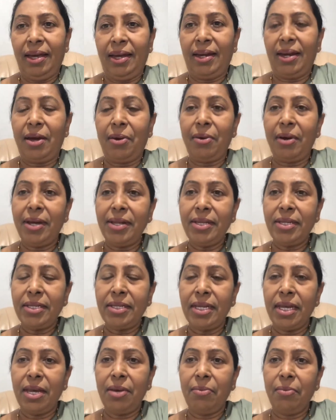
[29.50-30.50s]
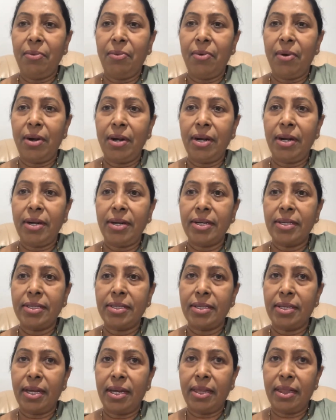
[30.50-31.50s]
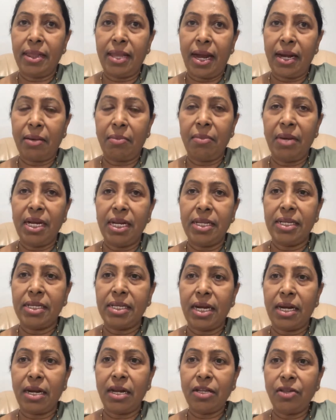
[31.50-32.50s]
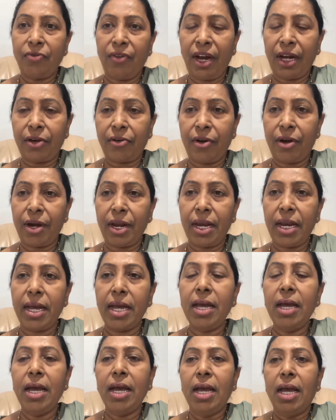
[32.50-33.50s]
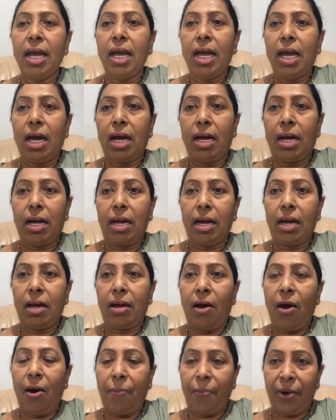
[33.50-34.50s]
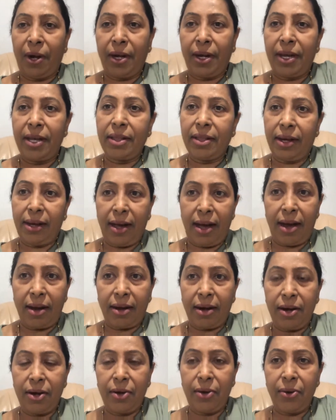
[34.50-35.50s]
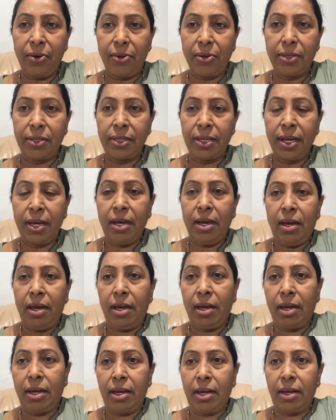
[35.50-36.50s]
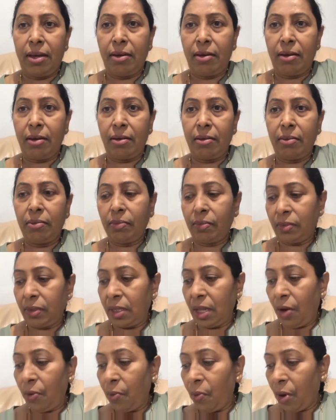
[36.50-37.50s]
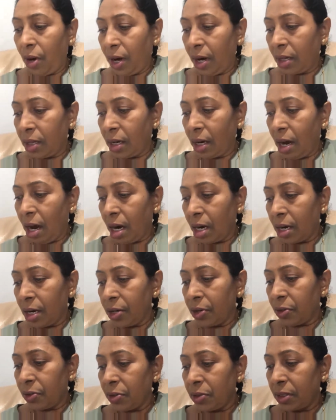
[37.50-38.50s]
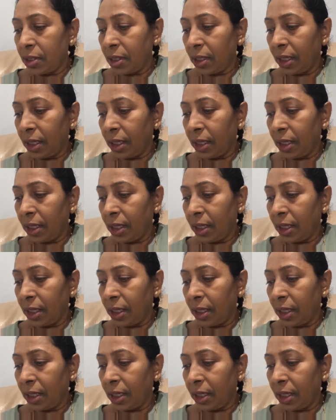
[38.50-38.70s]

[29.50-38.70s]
Now let's see what does that mean, satisfactorily operating the car controls. Now what are the car controls?